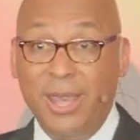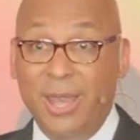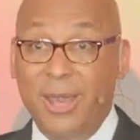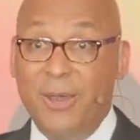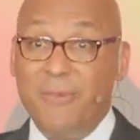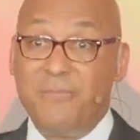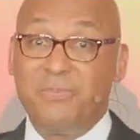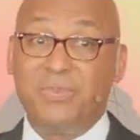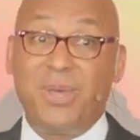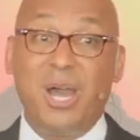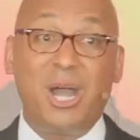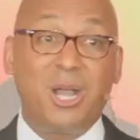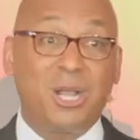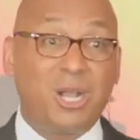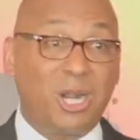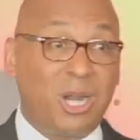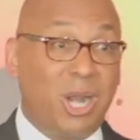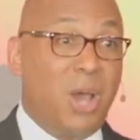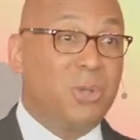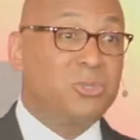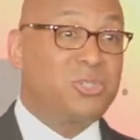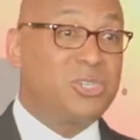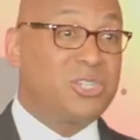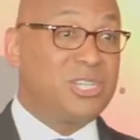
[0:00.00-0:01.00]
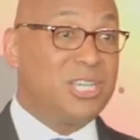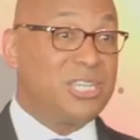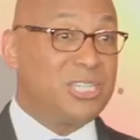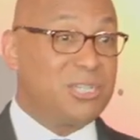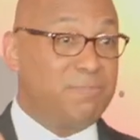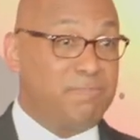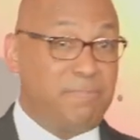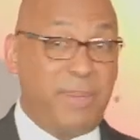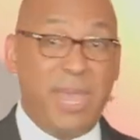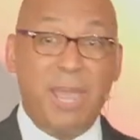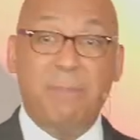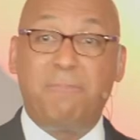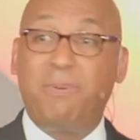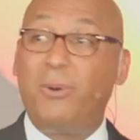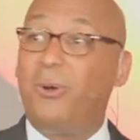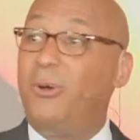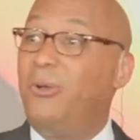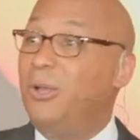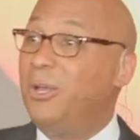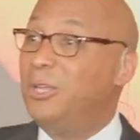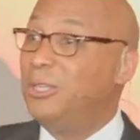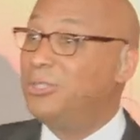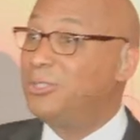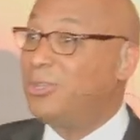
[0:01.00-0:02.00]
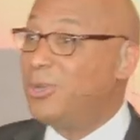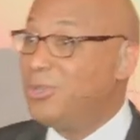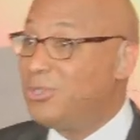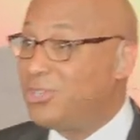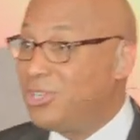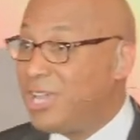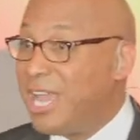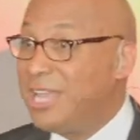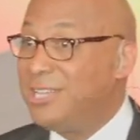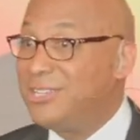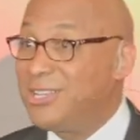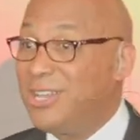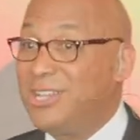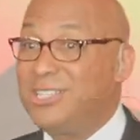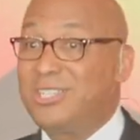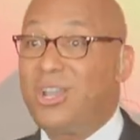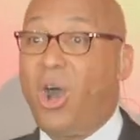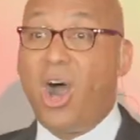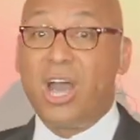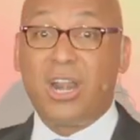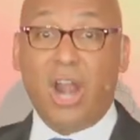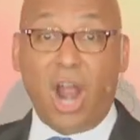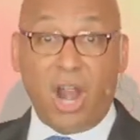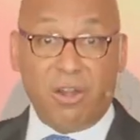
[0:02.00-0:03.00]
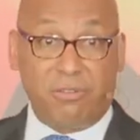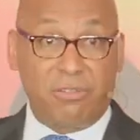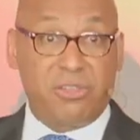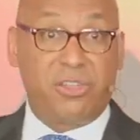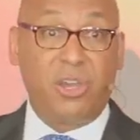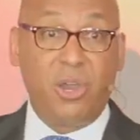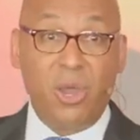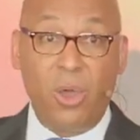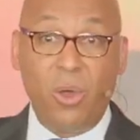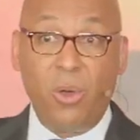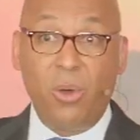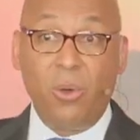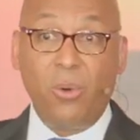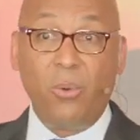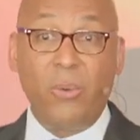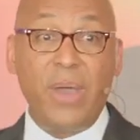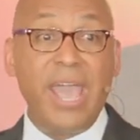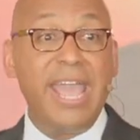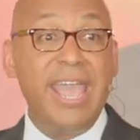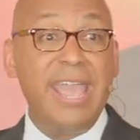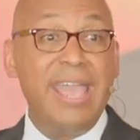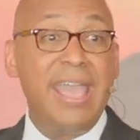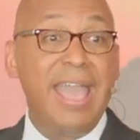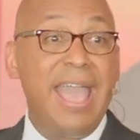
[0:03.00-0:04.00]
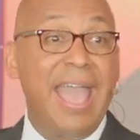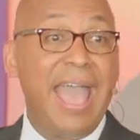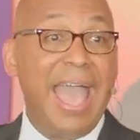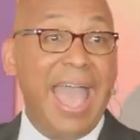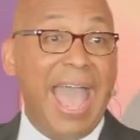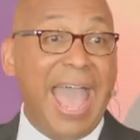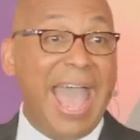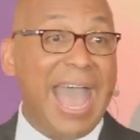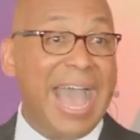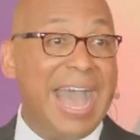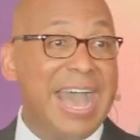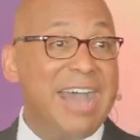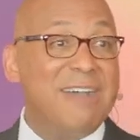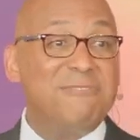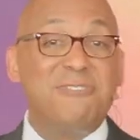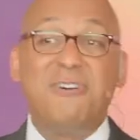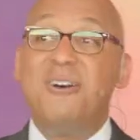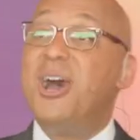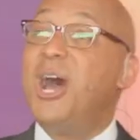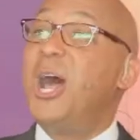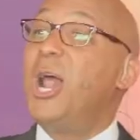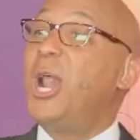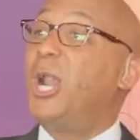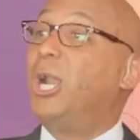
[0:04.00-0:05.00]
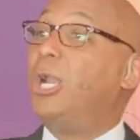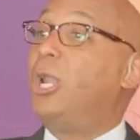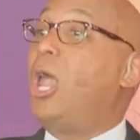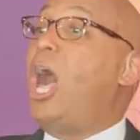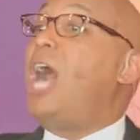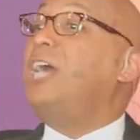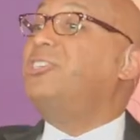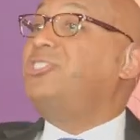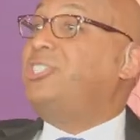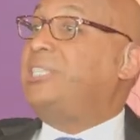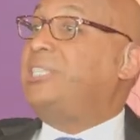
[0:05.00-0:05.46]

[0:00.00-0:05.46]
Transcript: the closest people to Jesus on earth, we have lost